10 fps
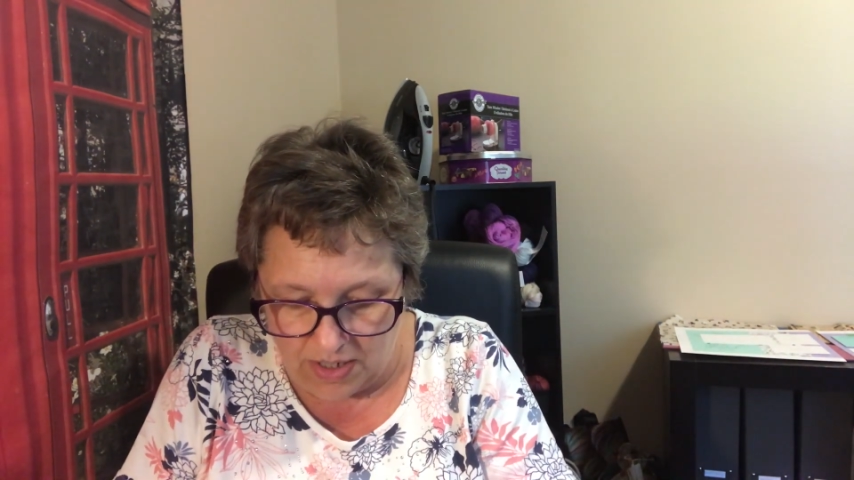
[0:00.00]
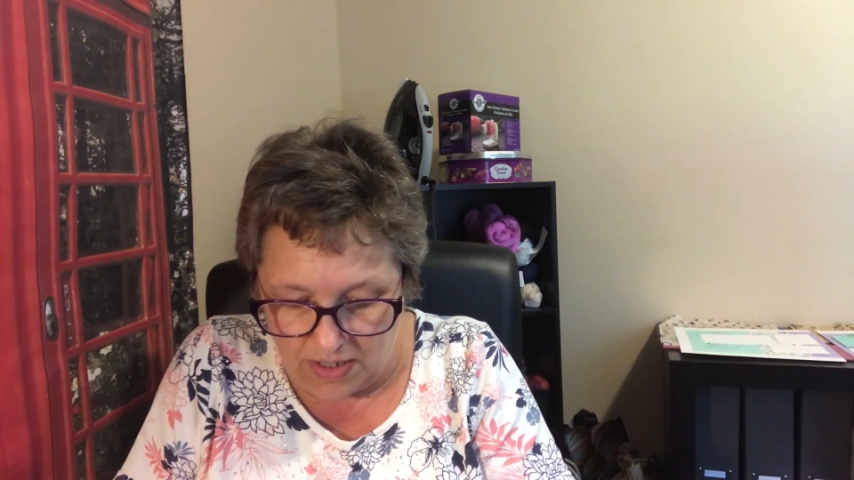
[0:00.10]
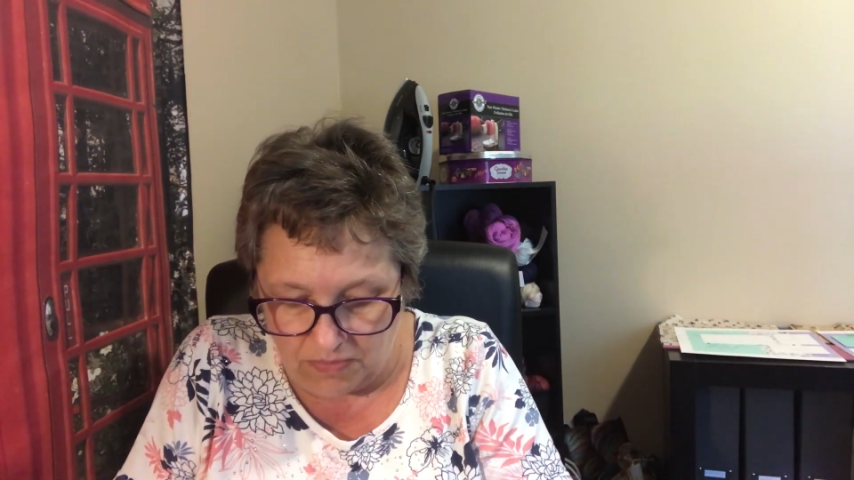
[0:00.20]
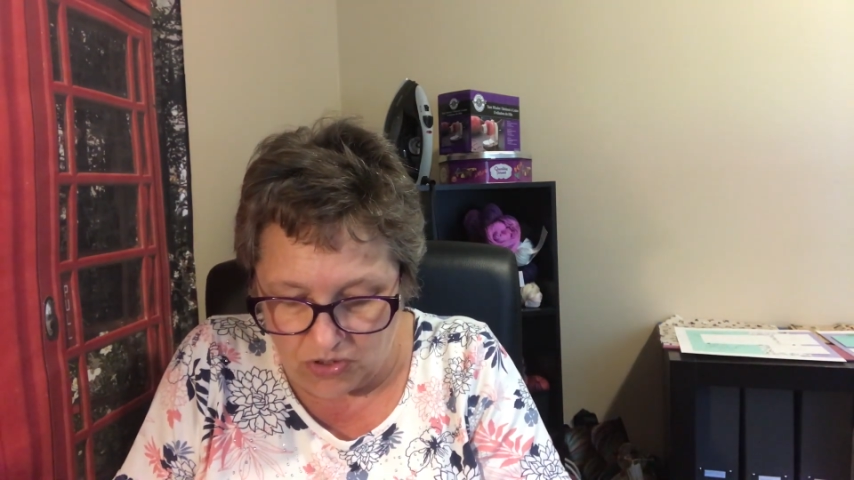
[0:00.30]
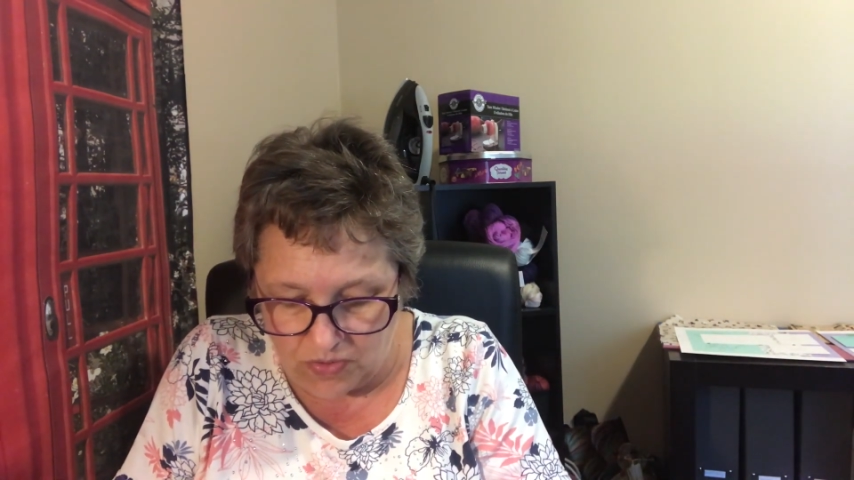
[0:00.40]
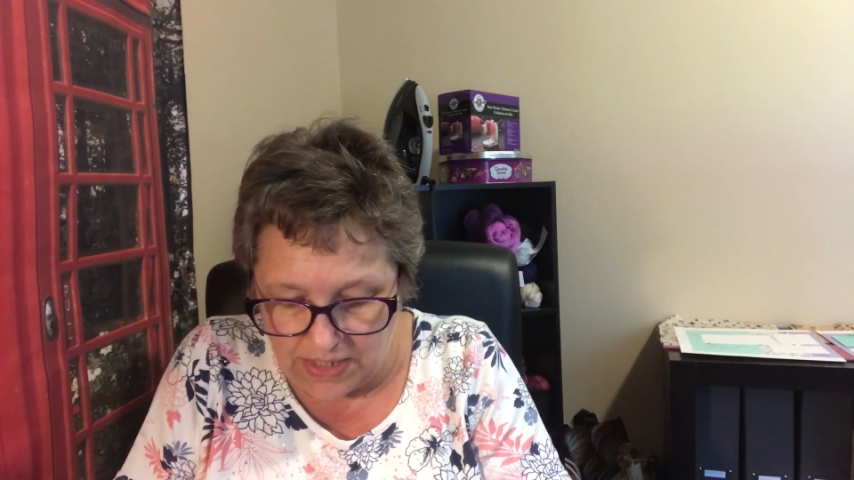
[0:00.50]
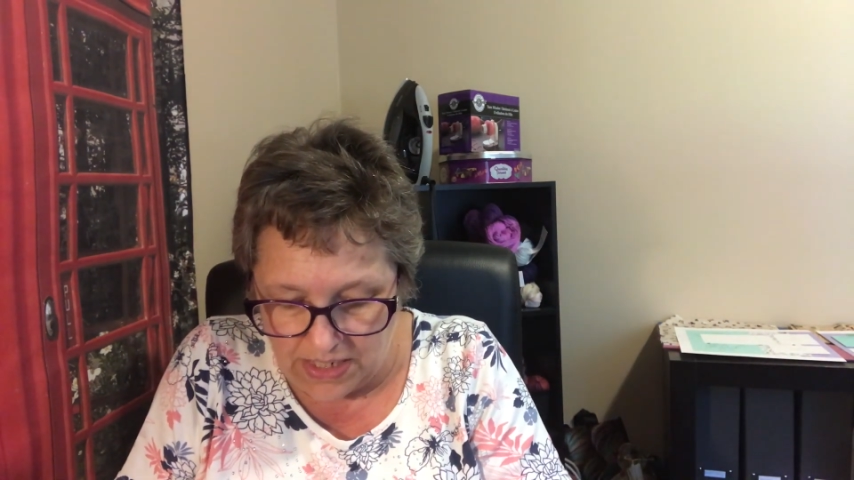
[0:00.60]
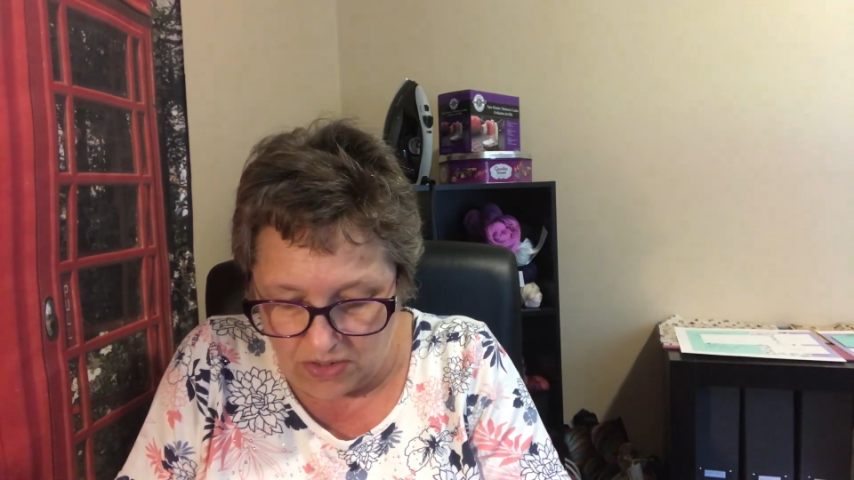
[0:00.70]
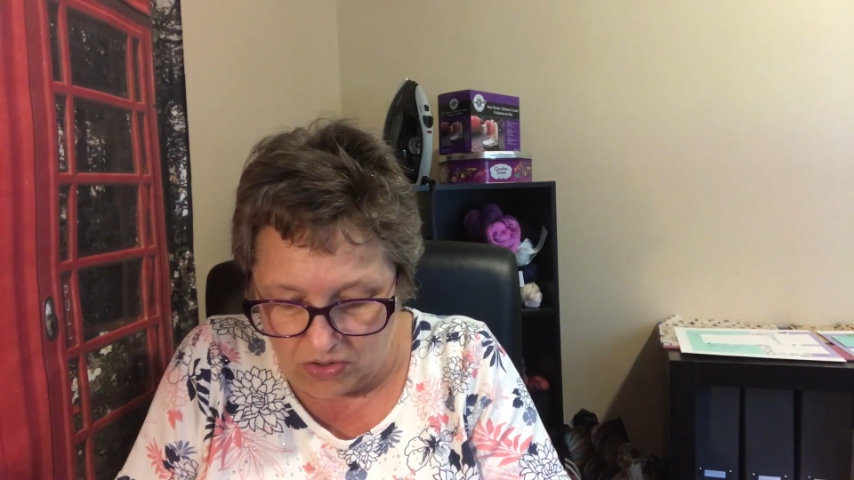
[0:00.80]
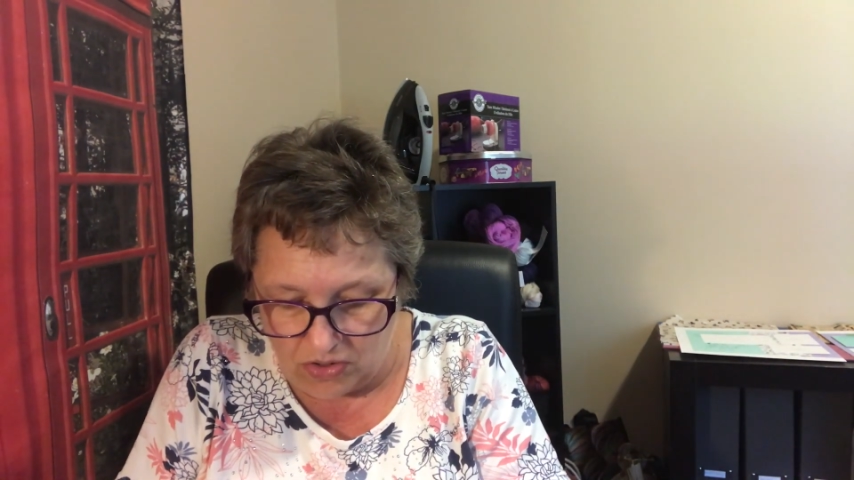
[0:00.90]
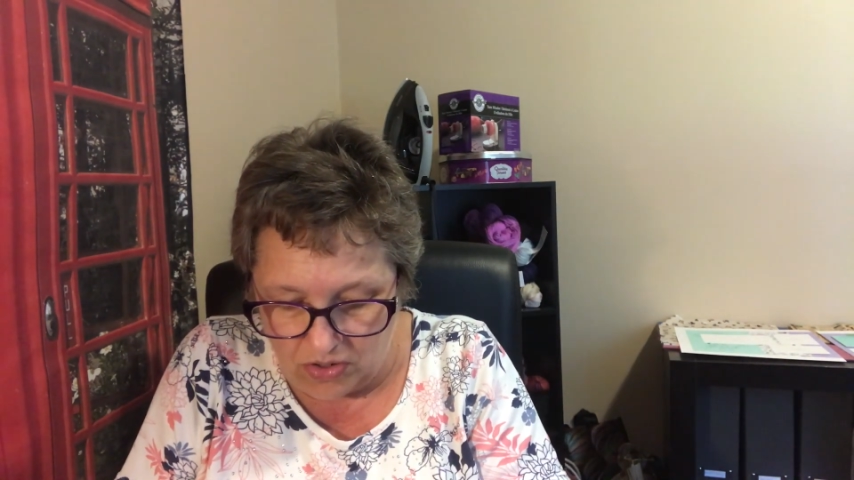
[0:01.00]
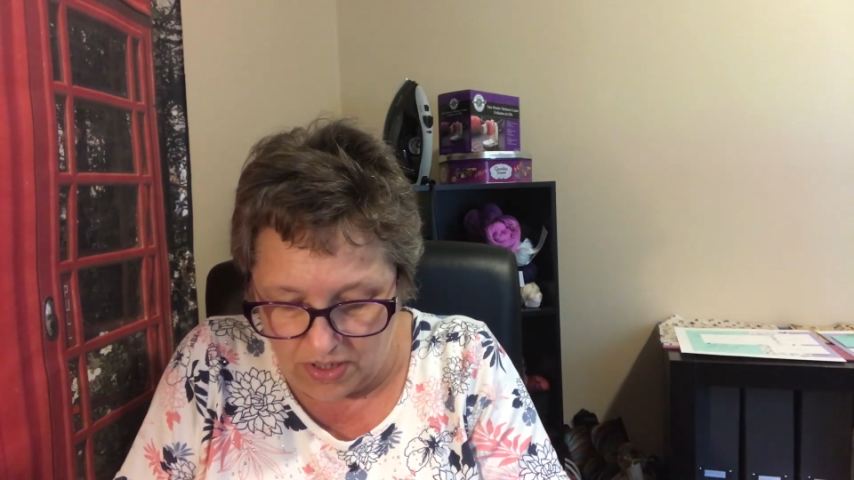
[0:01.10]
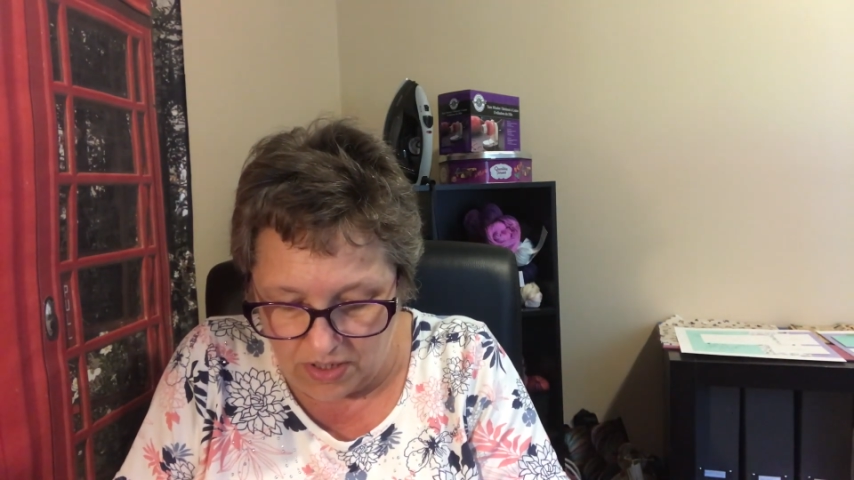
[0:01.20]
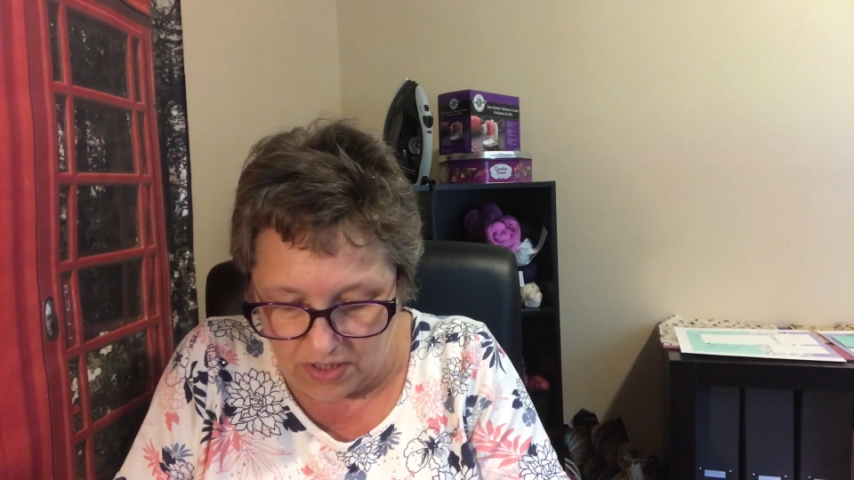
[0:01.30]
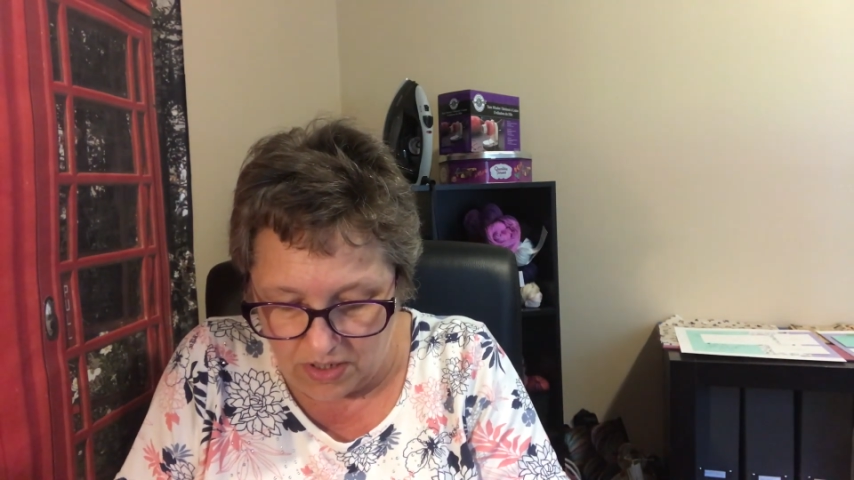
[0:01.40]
and I'm doing it on